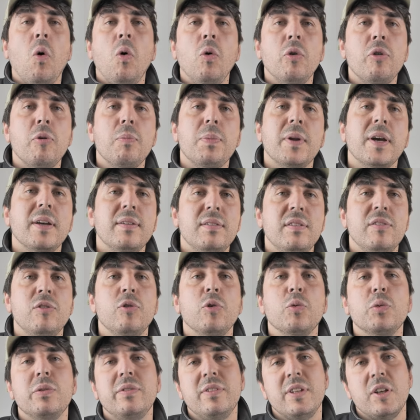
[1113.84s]
all the places
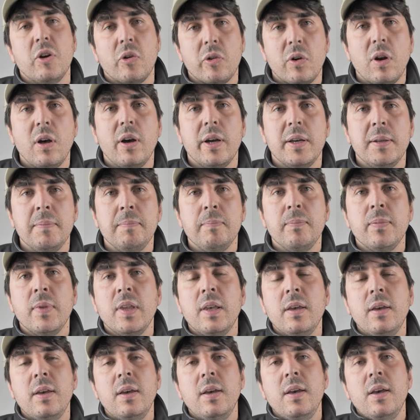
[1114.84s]
you would see online.
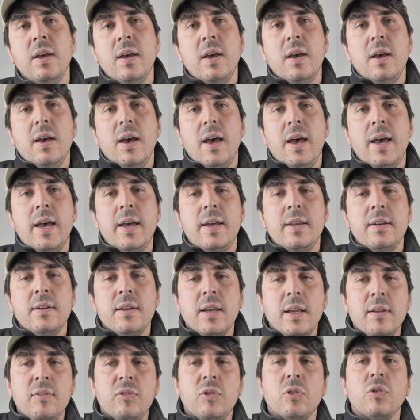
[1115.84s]

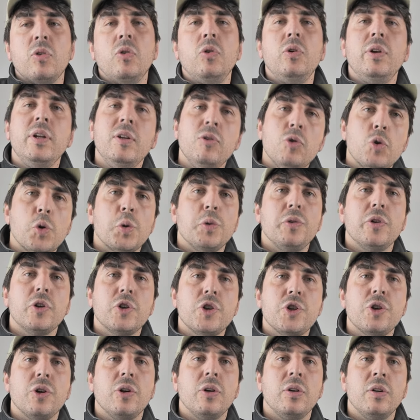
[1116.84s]
And it's a good
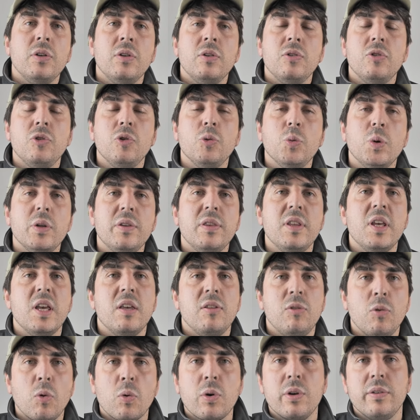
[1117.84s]
introduction to what the
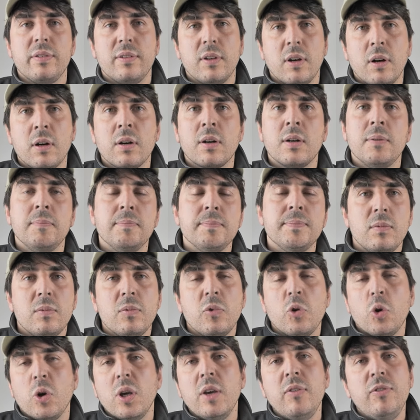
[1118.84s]
Azores are.
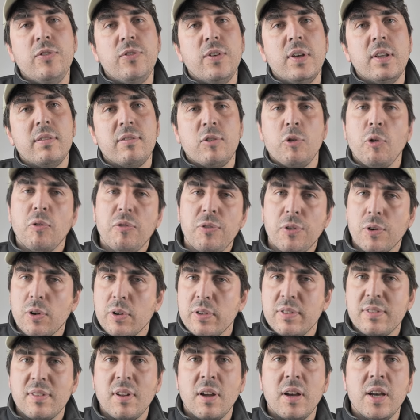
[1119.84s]
So if it's your
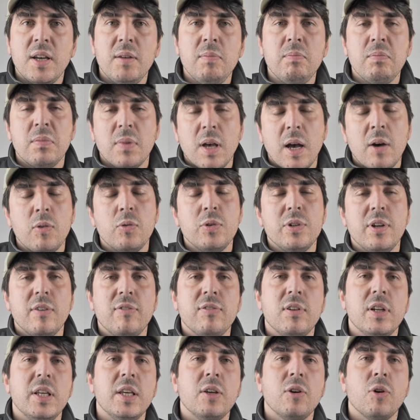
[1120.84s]
first time, I would
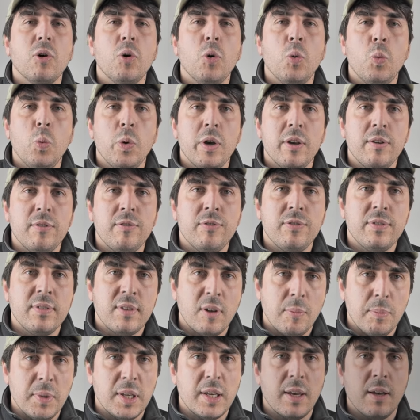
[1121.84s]
definitely go with
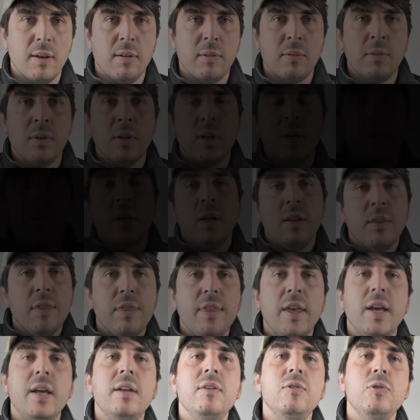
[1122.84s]
San Miguel.
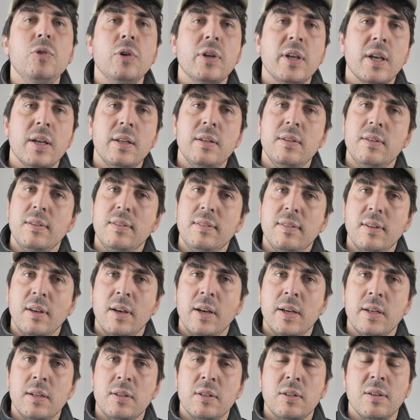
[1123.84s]
Then you can
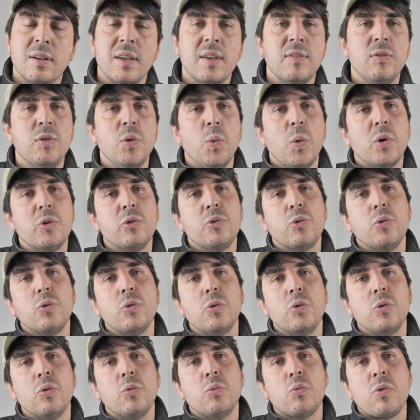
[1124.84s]
decide if you want
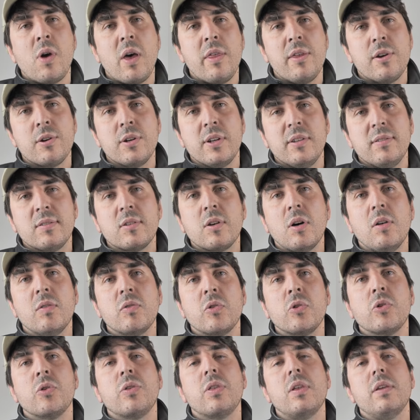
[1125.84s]
to rather
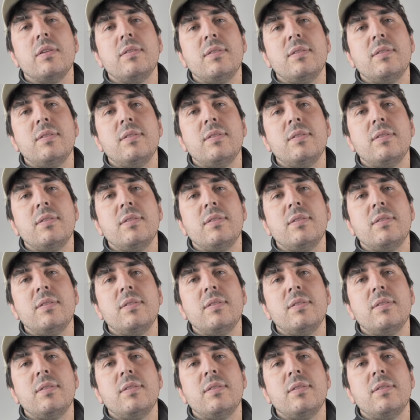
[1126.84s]
discover the